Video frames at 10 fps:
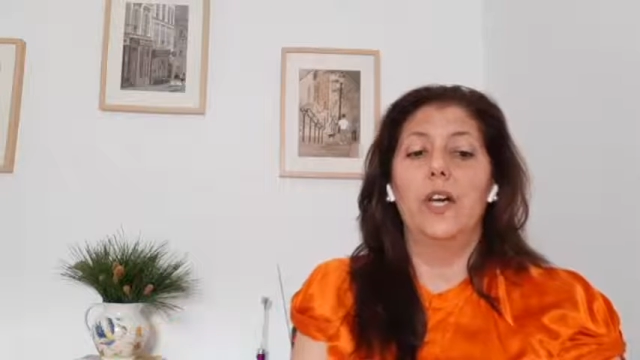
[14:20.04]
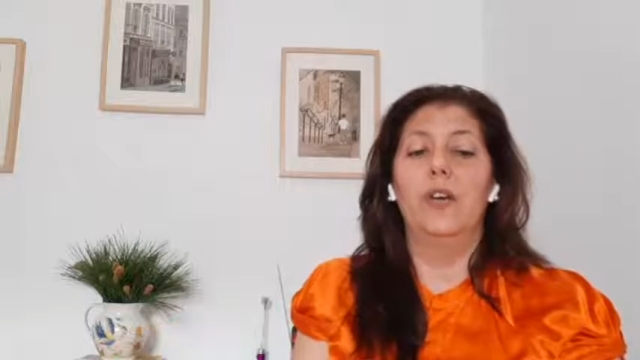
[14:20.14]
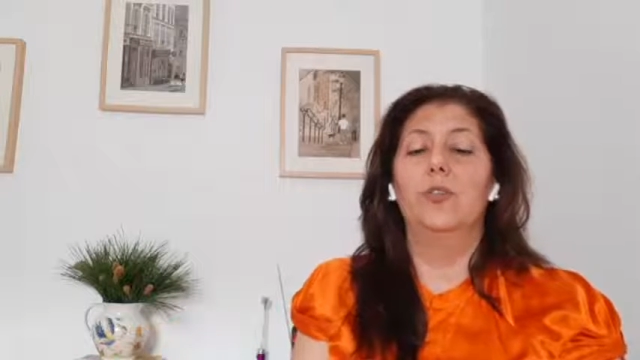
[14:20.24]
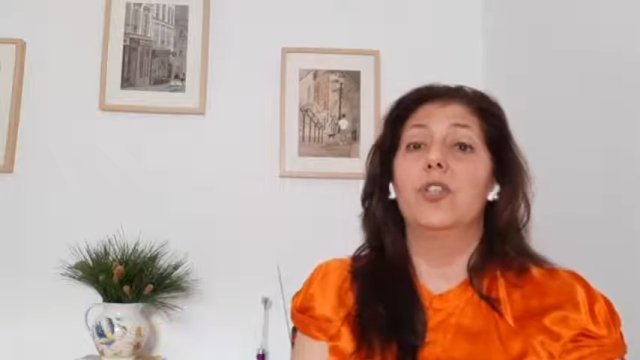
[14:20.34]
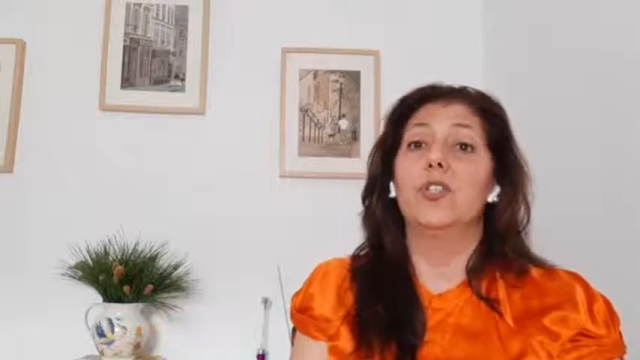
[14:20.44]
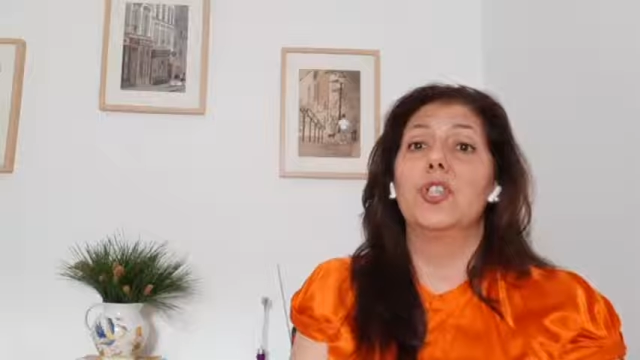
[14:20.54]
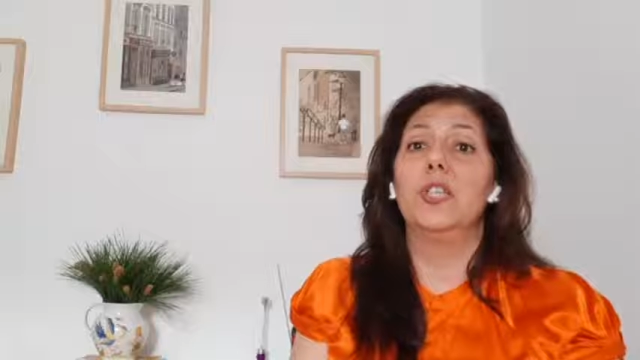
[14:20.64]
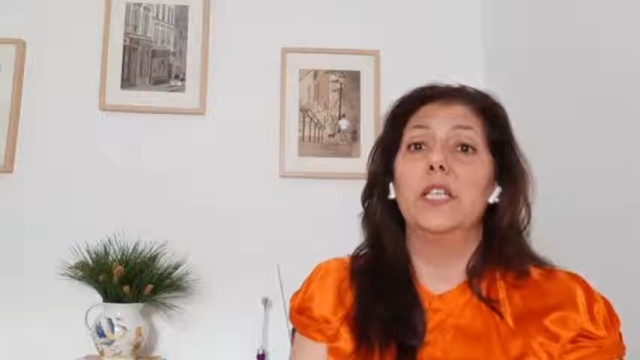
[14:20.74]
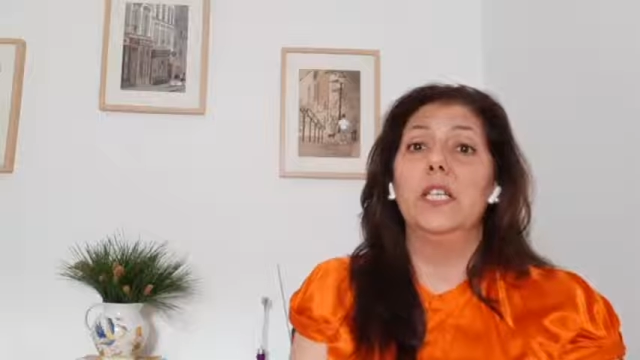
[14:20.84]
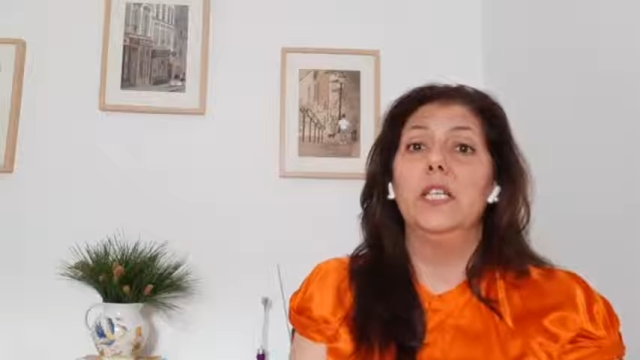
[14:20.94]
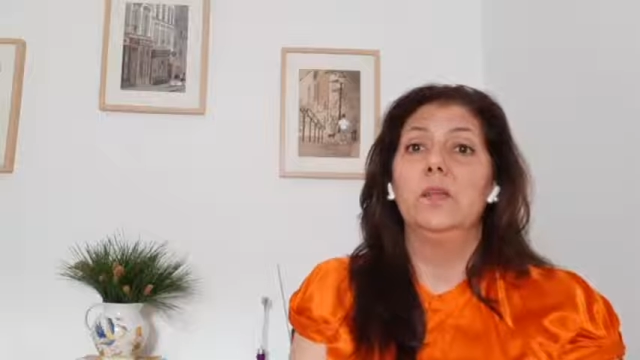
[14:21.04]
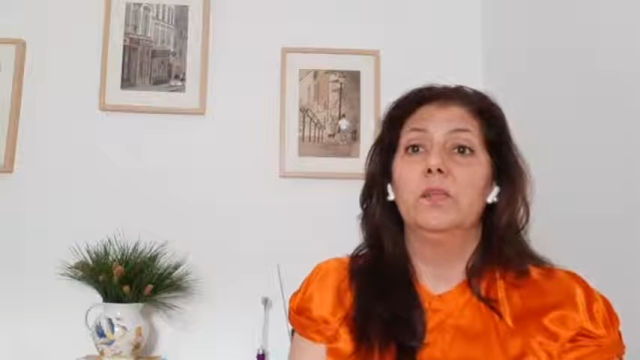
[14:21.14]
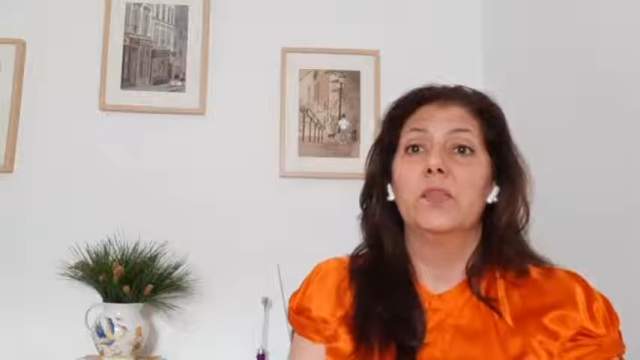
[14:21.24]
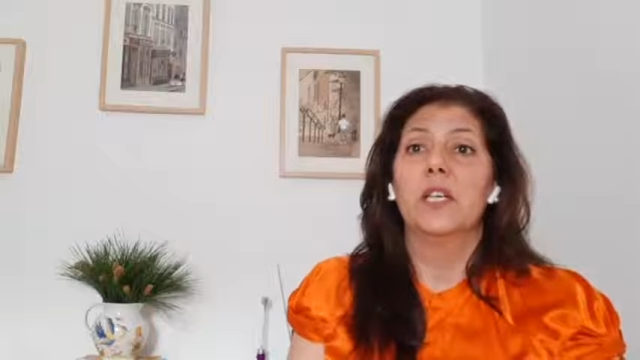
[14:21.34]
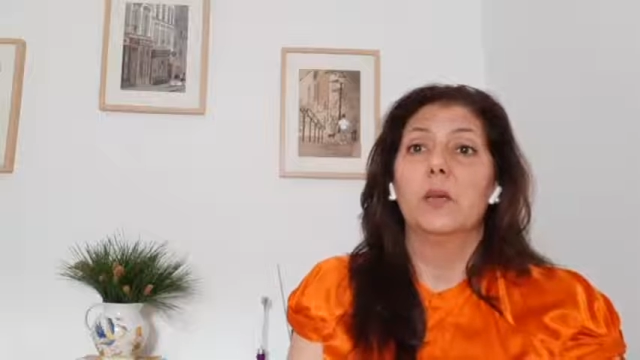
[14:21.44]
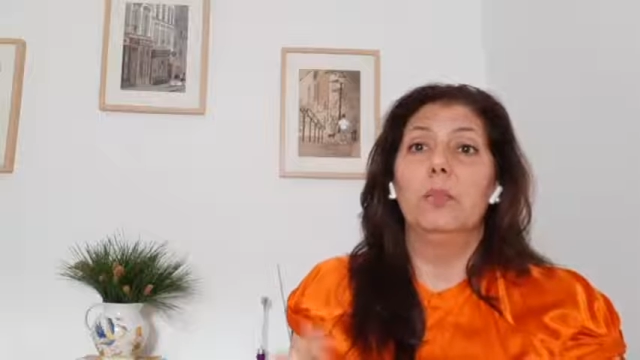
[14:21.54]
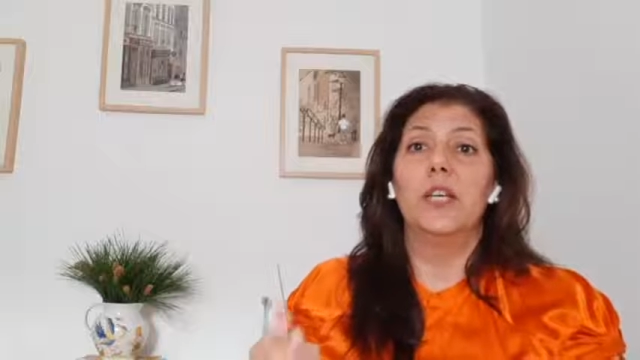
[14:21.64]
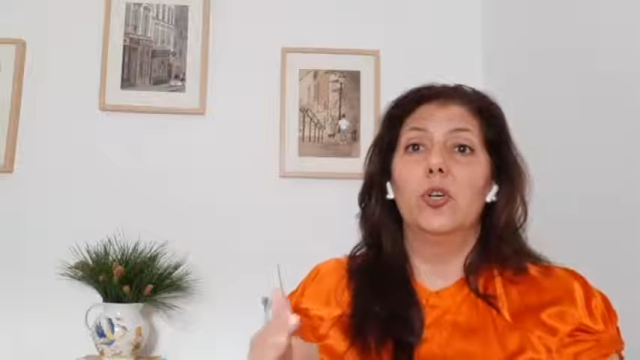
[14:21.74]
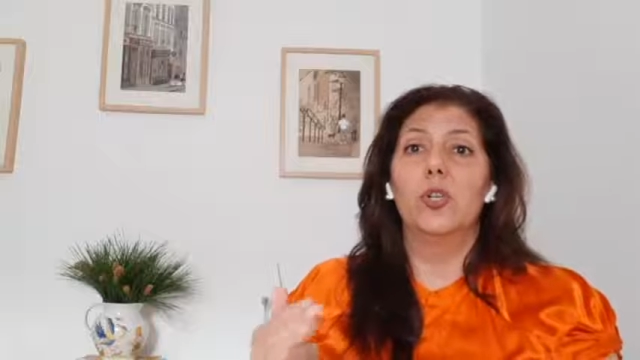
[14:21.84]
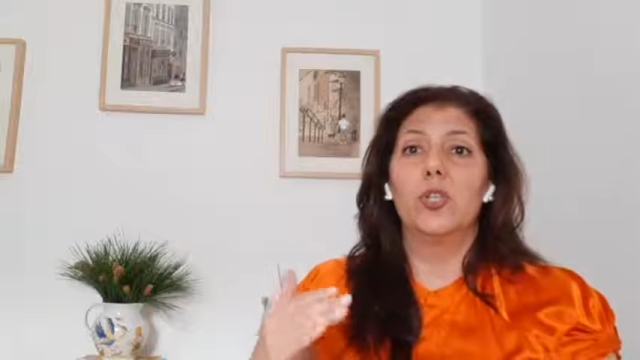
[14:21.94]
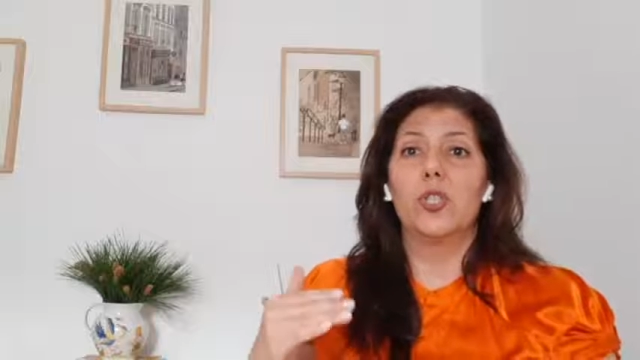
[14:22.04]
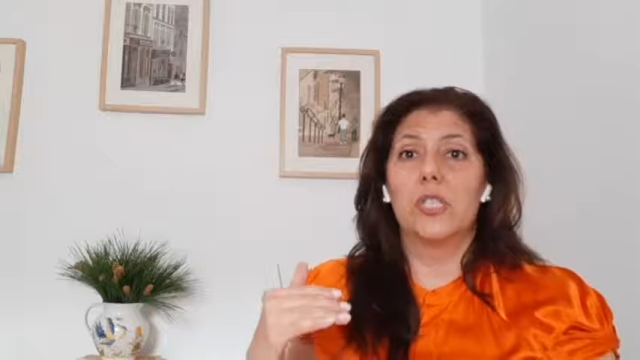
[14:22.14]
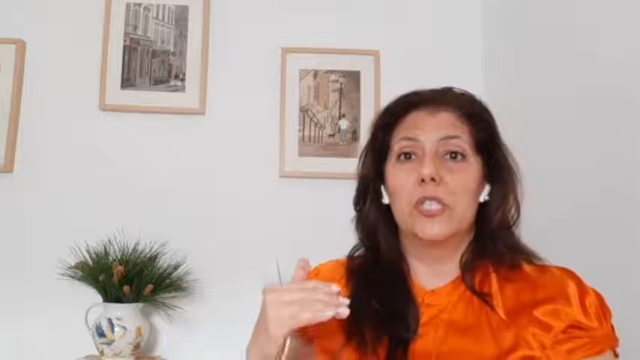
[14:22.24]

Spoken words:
of the journey, because